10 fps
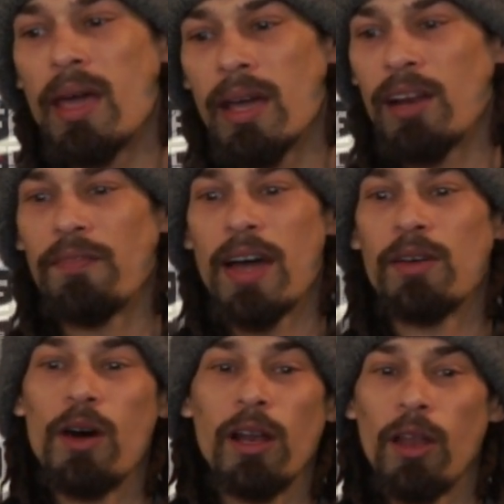and I found
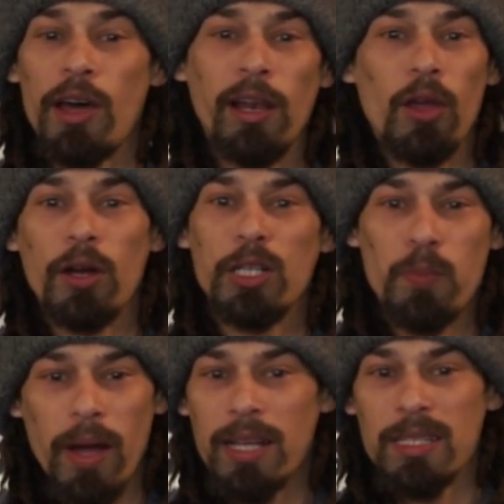on a lot of large
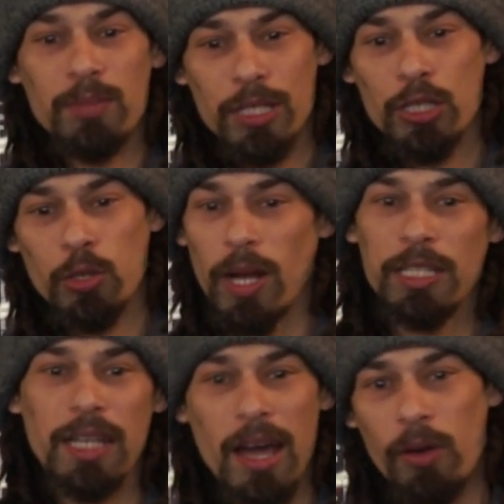bikes I'm just
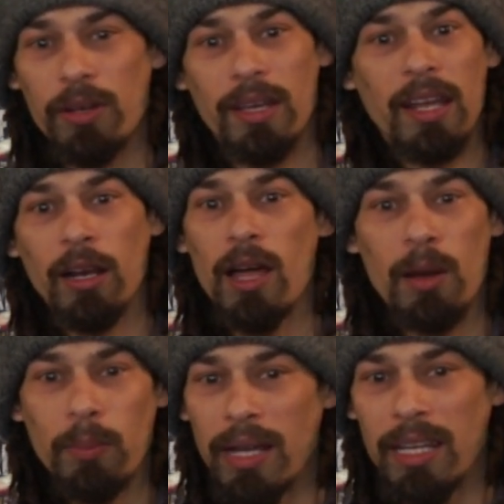stretched out, and a lot
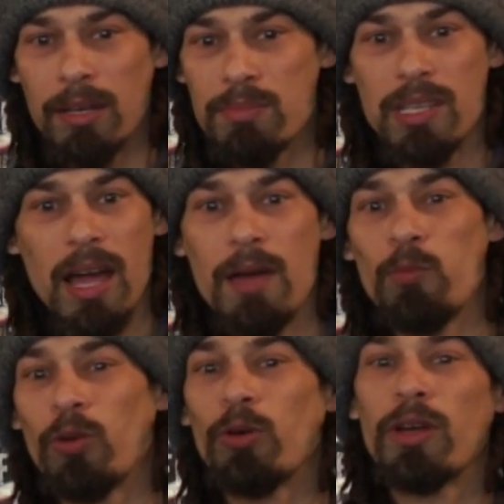of mediums
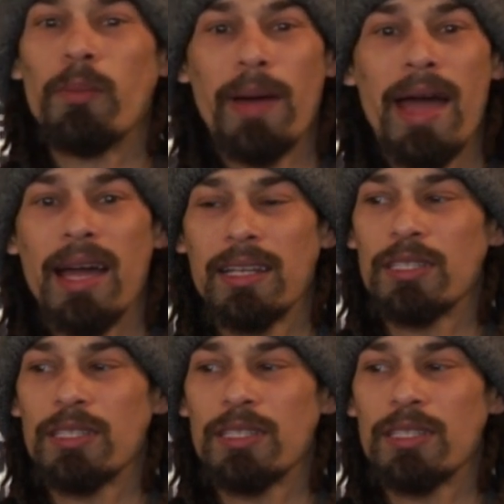I'm real compact.